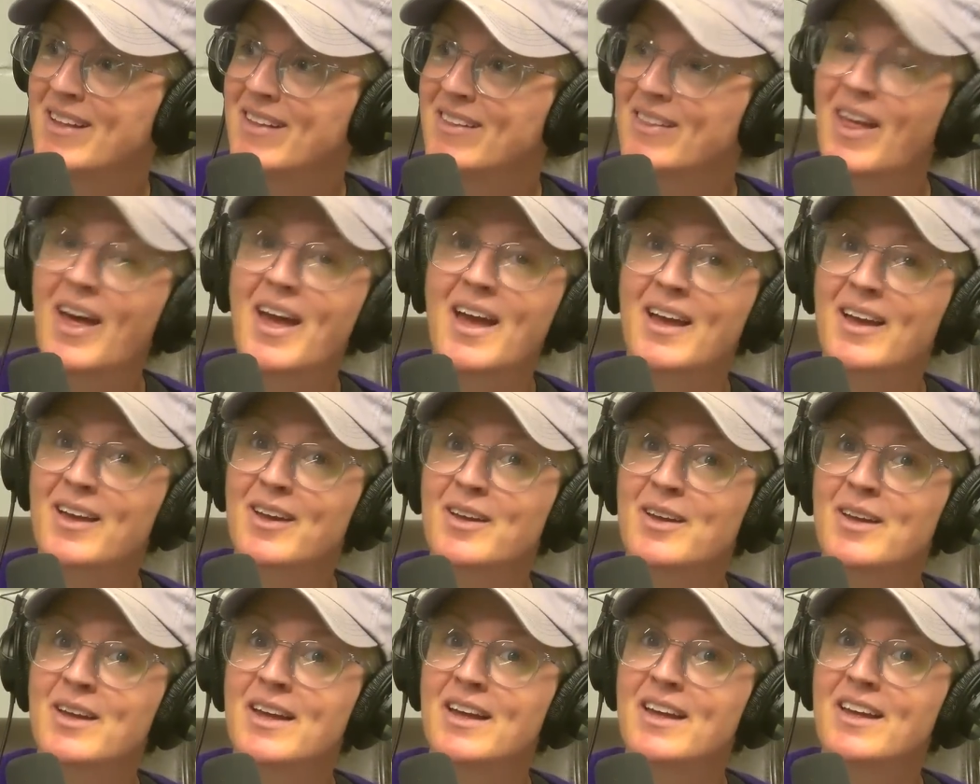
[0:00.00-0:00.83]

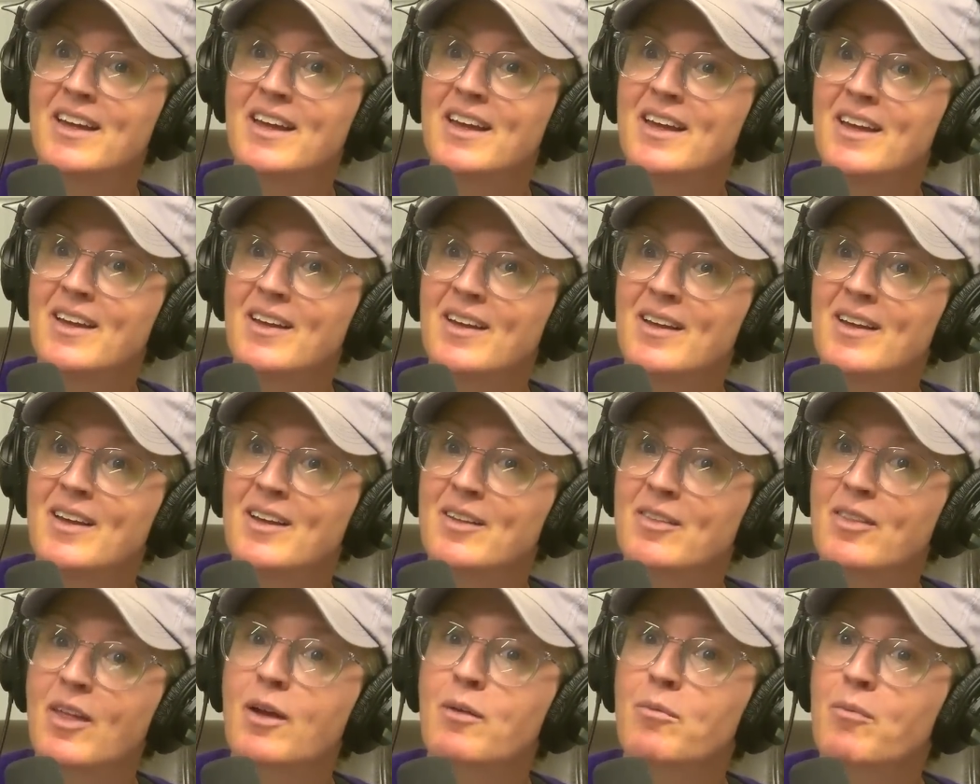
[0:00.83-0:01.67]
Like,
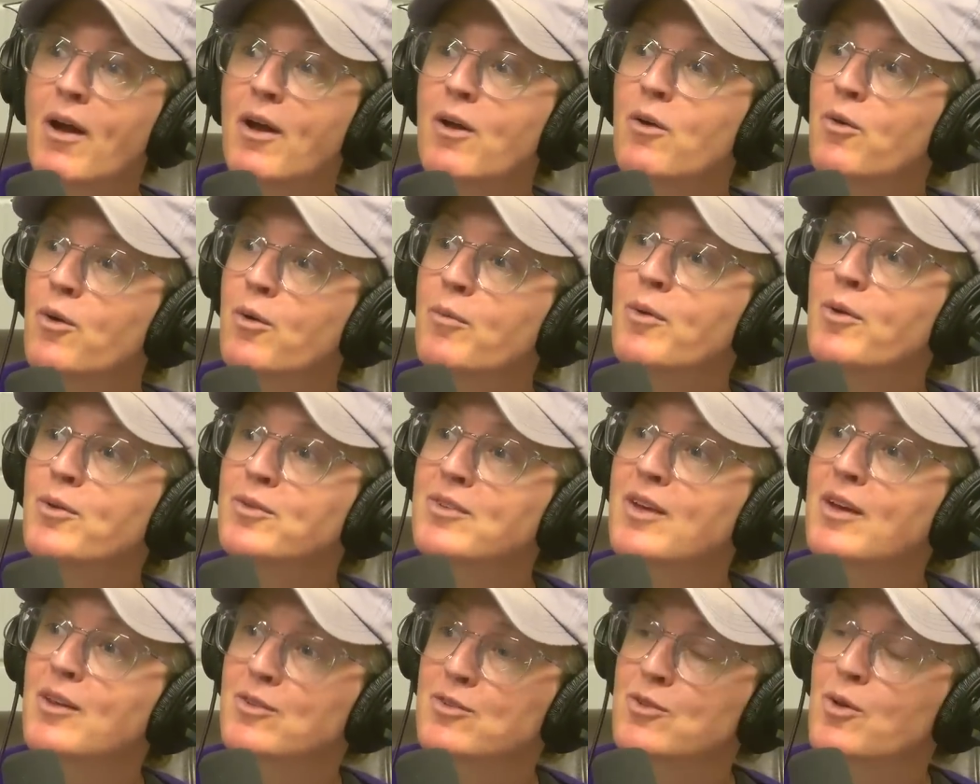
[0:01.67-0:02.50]
like my hormones
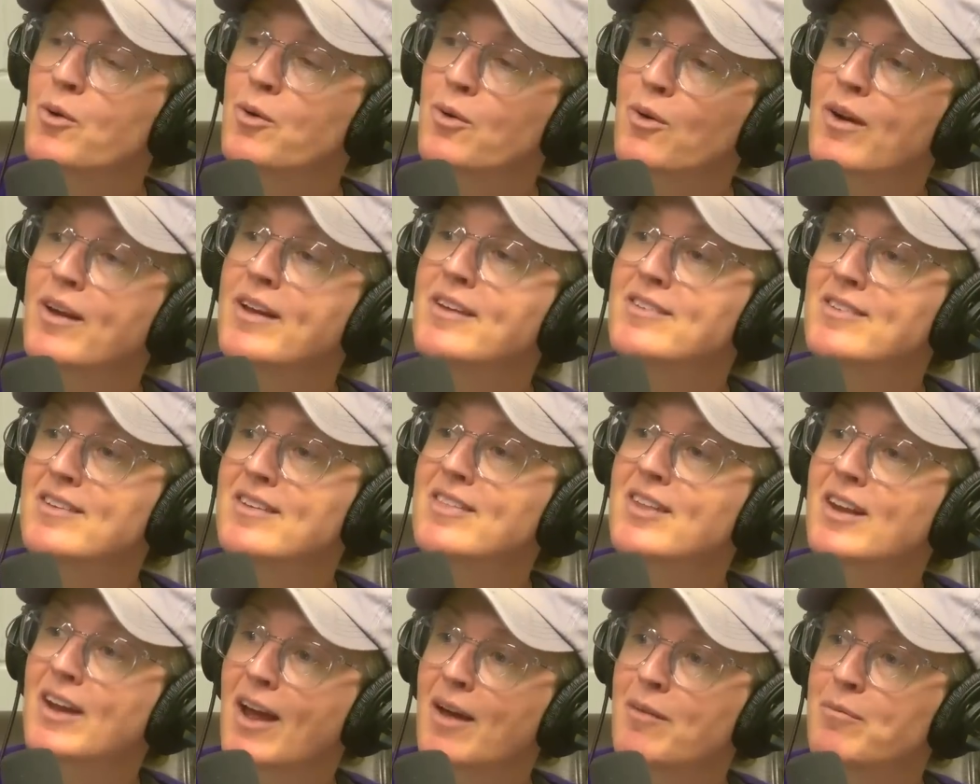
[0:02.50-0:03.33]
get so crazy
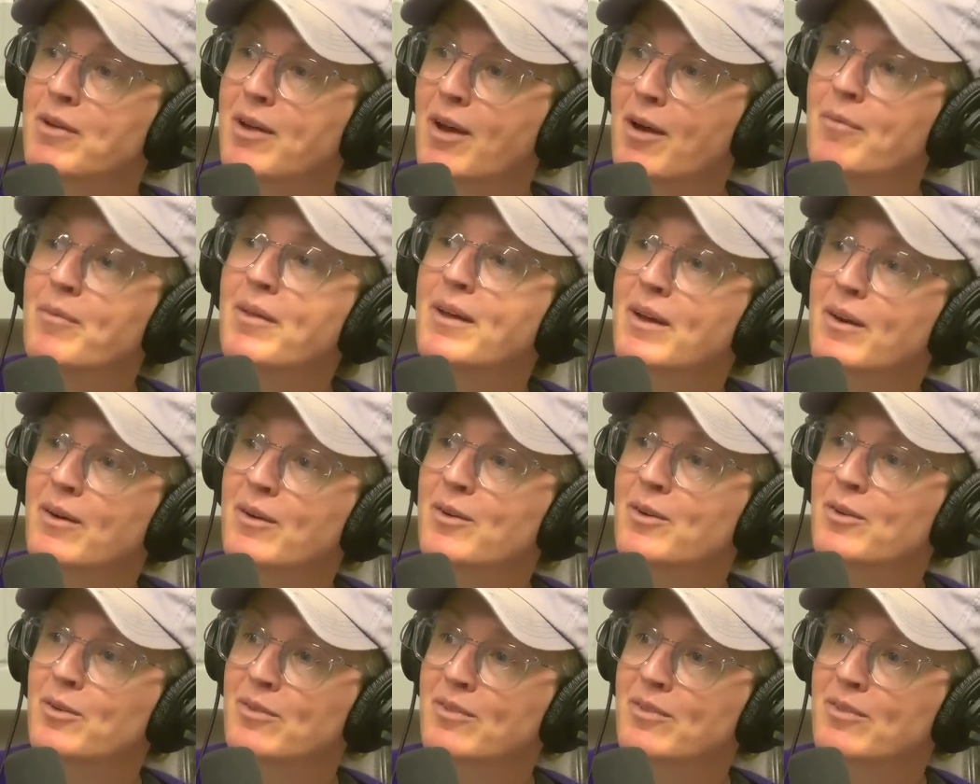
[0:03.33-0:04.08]
that I become like a,